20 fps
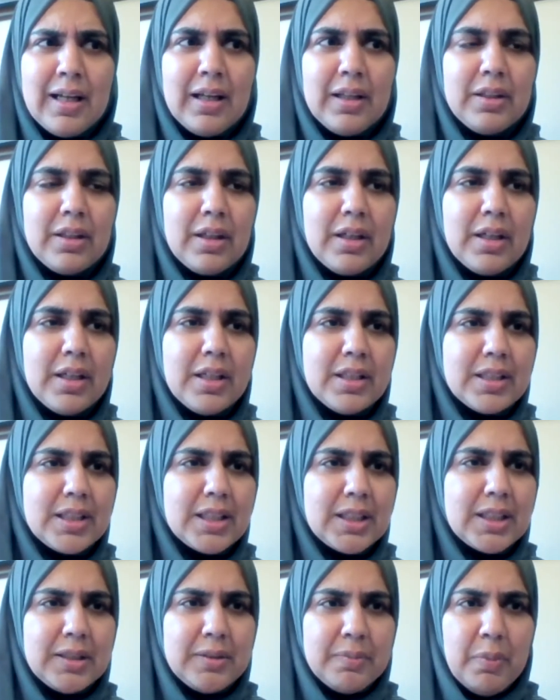there is
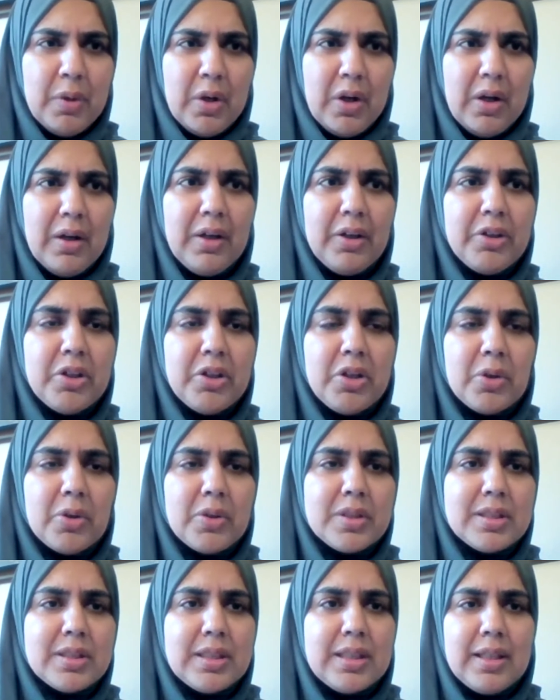smog, you
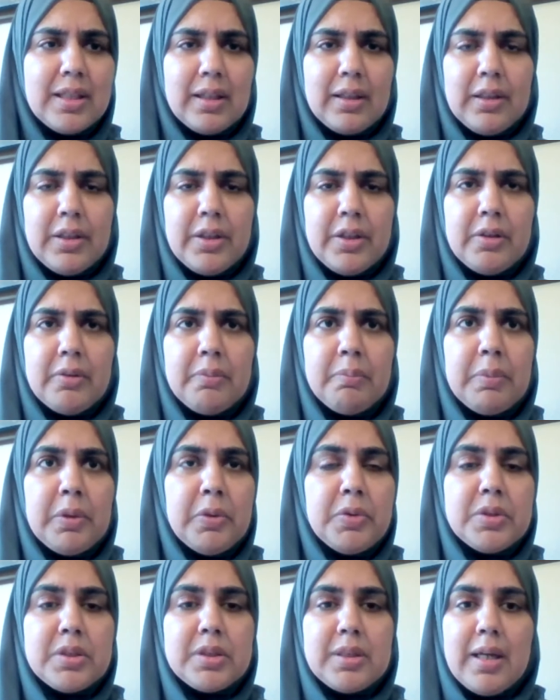don't see a clear
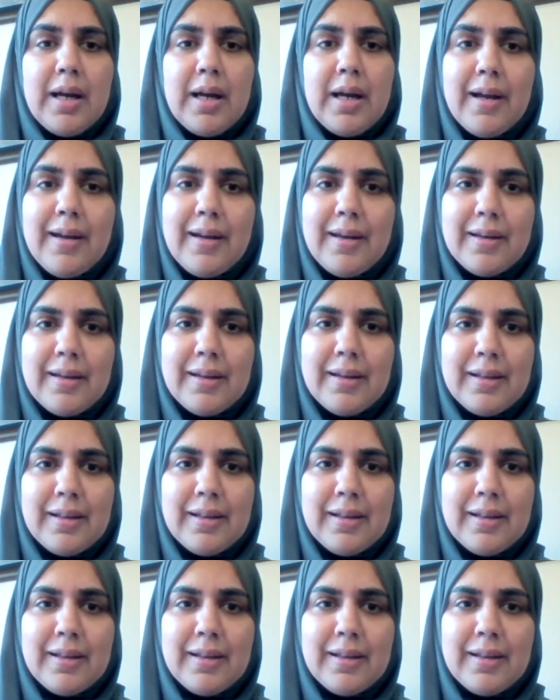blue sky.